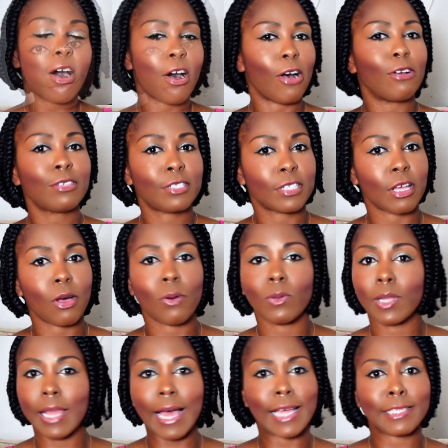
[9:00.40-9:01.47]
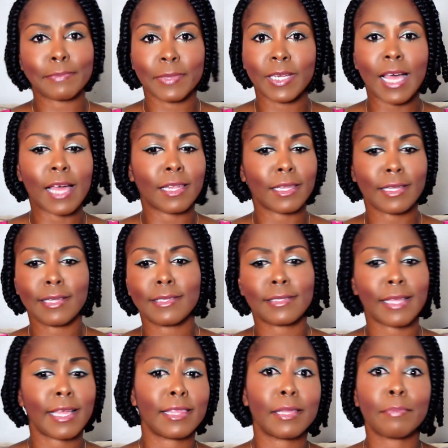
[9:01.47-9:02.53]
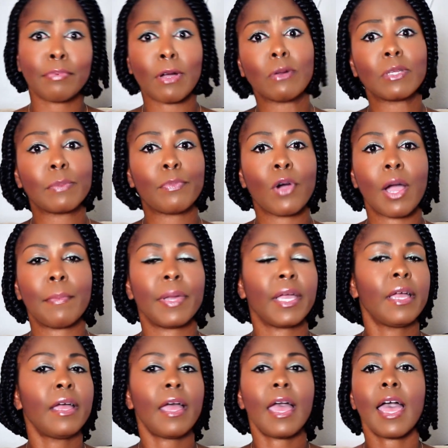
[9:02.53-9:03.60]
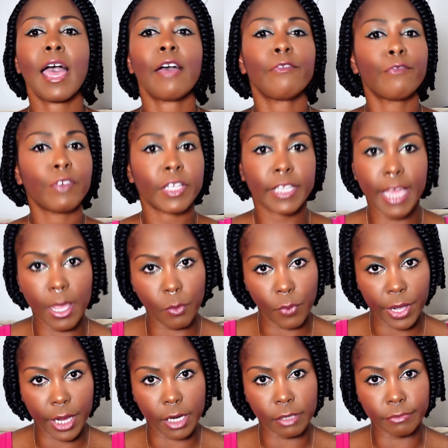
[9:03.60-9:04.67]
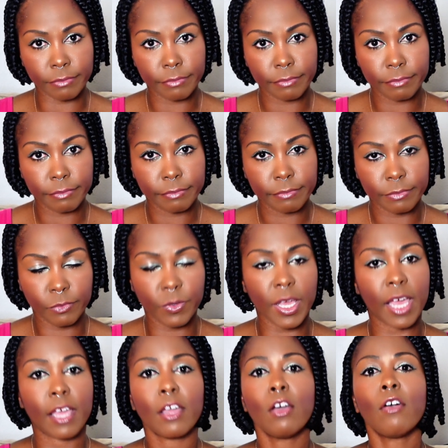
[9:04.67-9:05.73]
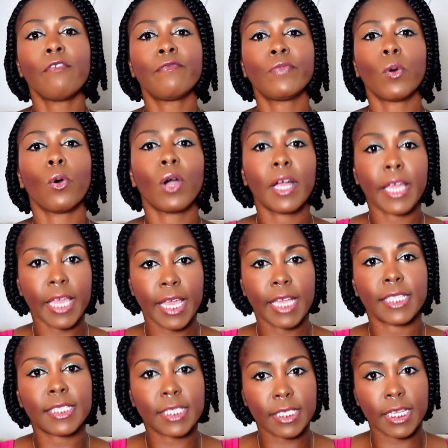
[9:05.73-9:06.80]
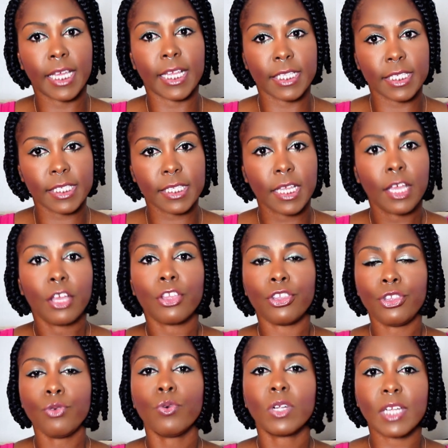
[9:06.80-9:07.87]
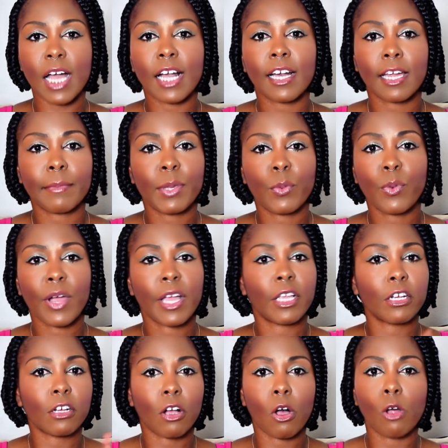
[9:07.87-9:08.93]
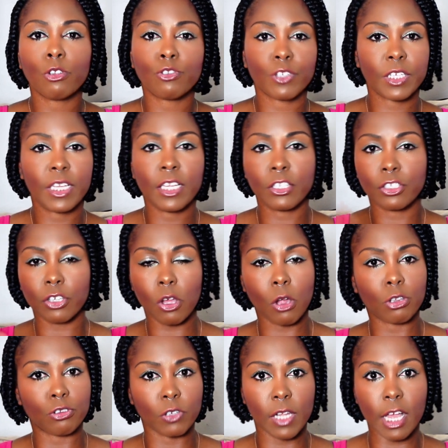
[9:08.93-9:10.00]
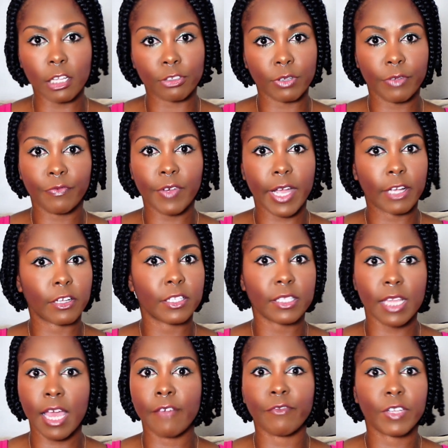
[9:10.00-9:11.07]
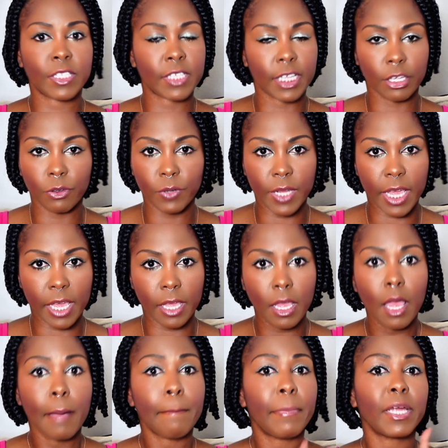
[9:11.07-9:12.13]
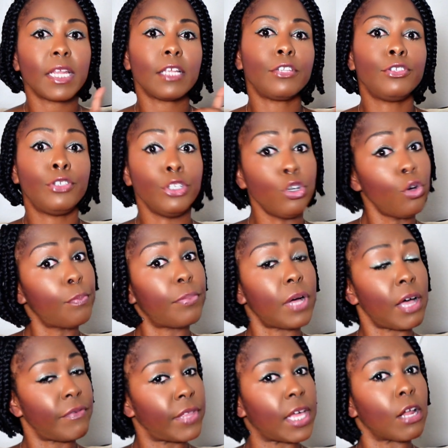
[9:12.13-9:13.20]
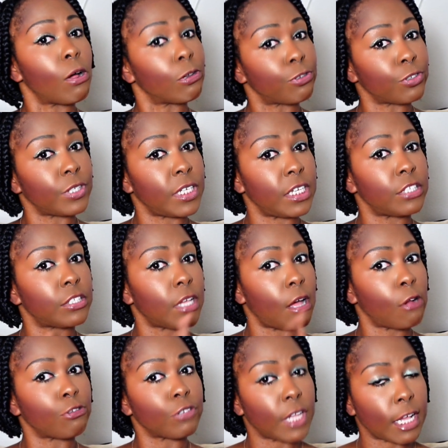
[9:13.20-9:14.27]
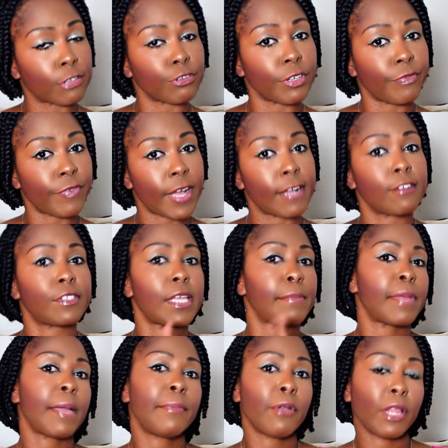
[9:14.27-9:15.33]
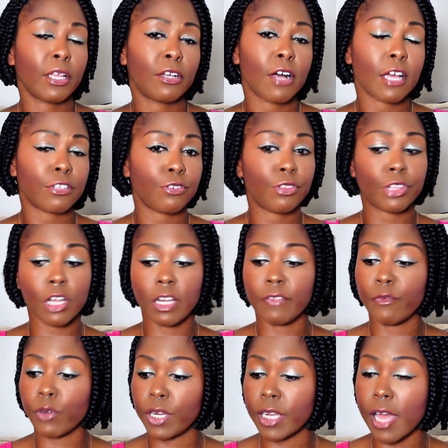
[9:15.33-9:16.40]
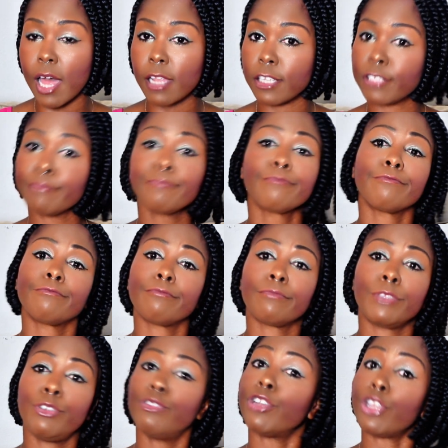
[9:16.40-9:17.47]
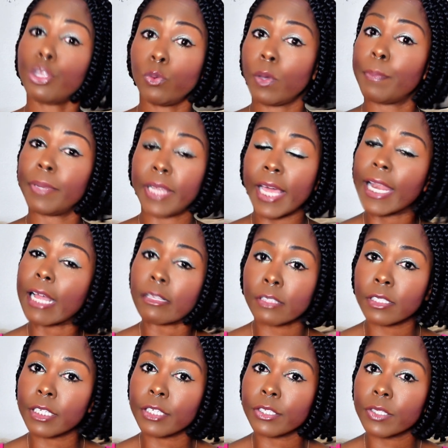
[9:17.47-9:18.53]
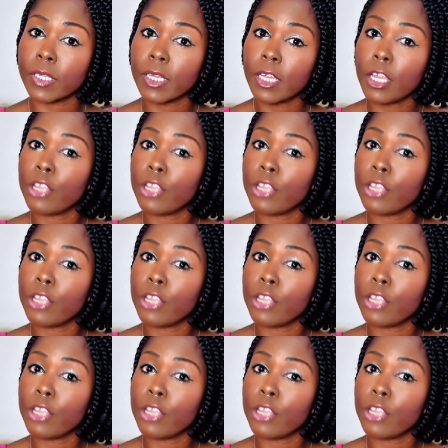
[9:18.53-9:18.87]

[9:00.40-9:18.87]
Also, last but not least, in the pro department, everyday wear. Okay, for instance, you are not going to be wearing your ultra niche, ultra luxury fragrance every single day. But a dupe of that ultra niche, ultra luxury fragrance that maybe only cost you $30, $40, you whipping that out, sis.